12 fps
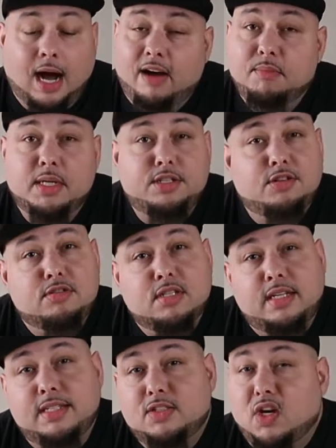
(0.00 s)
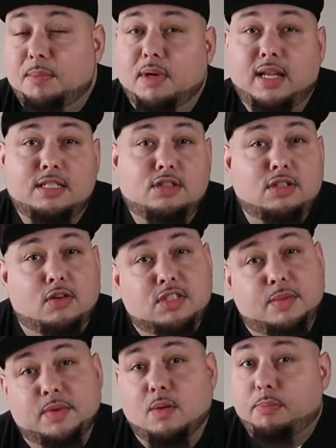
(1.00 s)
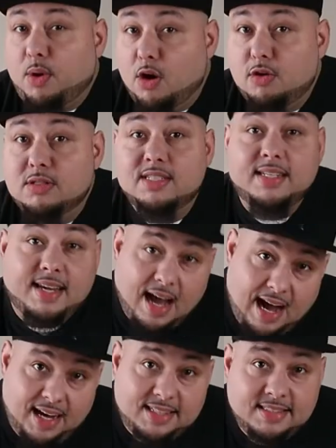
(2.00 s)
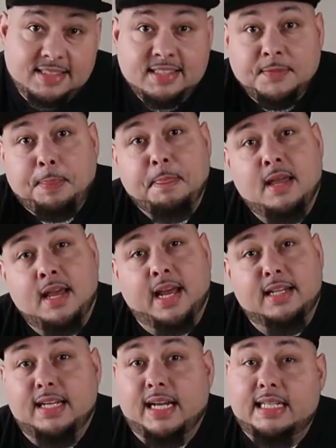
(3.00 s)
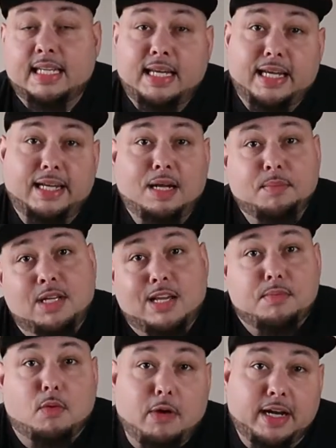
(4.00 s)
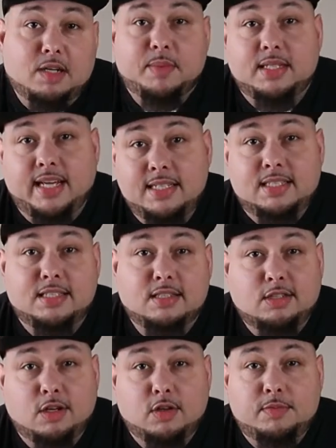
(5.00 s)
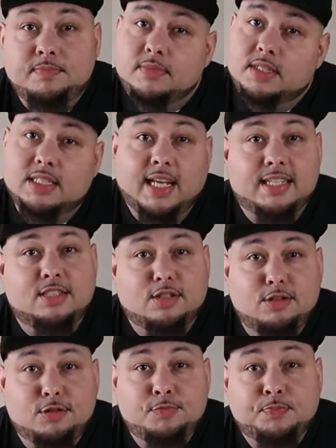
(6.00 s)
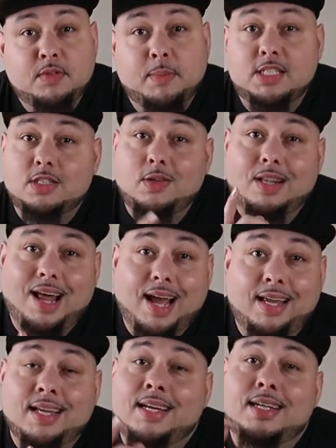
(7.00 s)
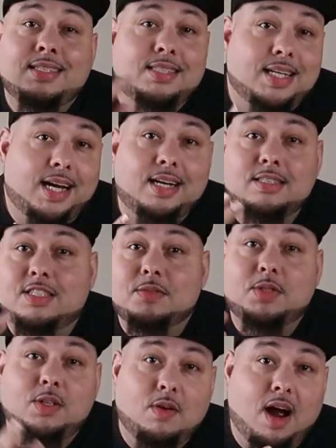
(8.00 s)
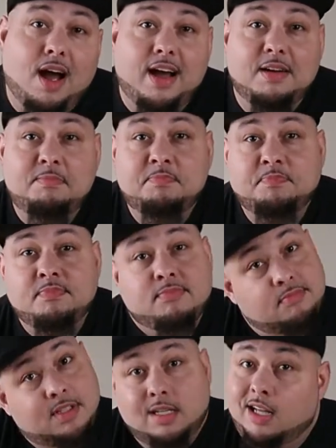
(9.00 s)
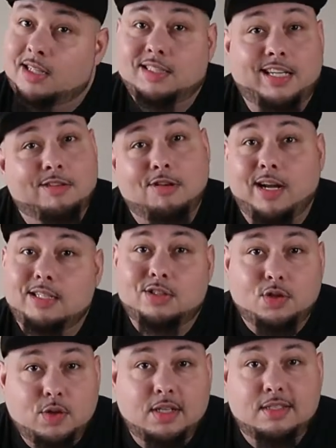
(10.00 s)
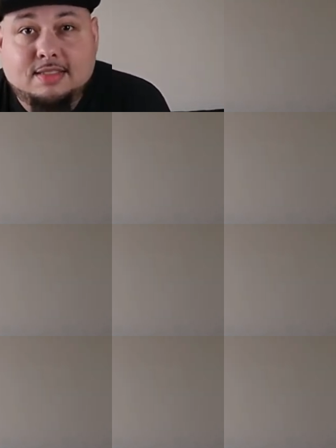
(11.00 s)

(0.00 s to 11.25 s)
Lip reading: I've been using it. So I'm gonna let you know some of the pros and cons. And then at the end, I'm gonna give you my recommendations. So stay tuned. Make sure you like, share, and subscribe. Let's get right to it.